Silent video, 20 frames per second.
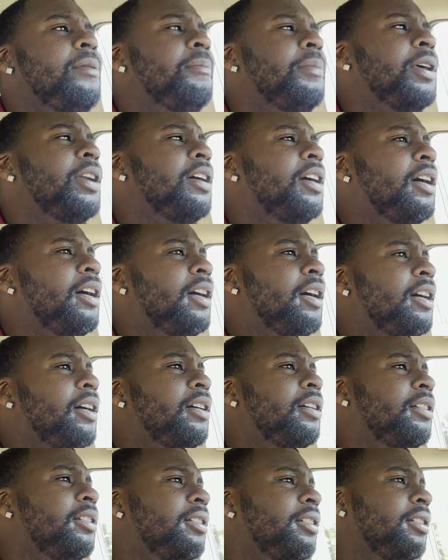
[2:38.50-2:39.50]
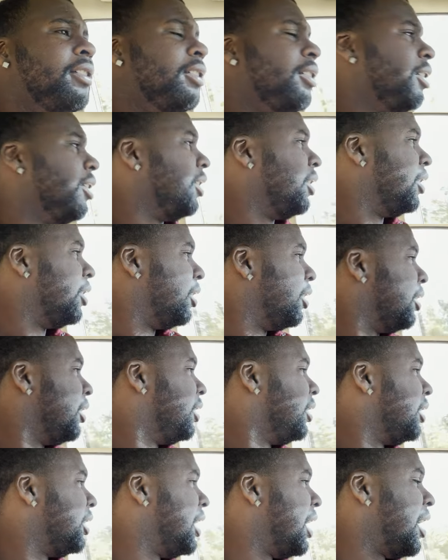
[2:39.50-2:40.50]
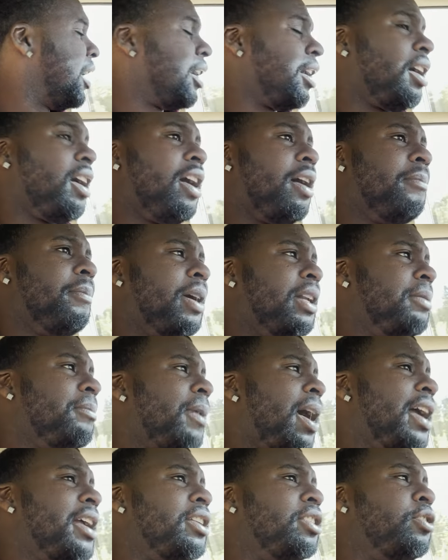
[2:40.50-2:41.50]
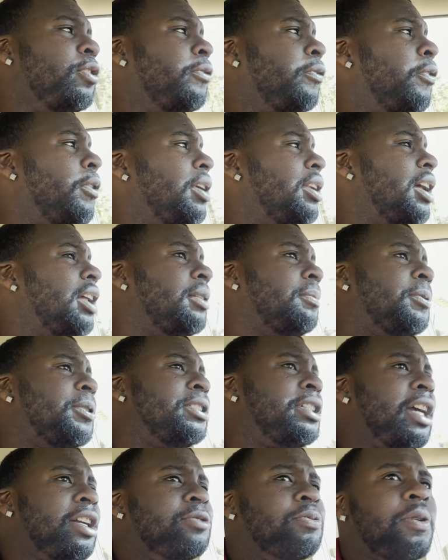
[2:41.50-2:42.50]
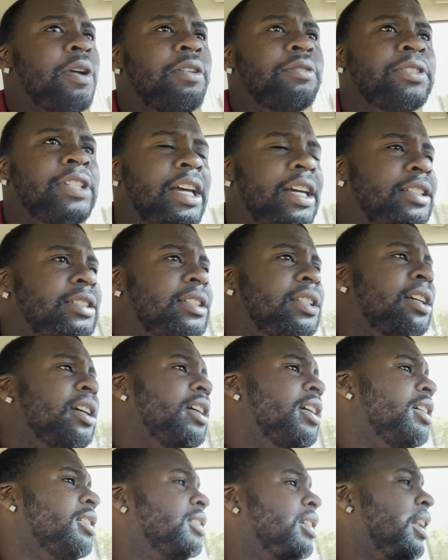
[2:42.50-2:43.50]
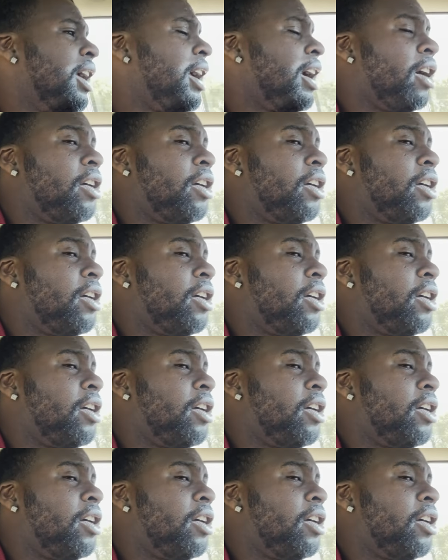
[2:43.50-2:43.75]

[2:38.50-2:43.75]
But uh, yeah, uh, Money Maya due for another progesterone test today.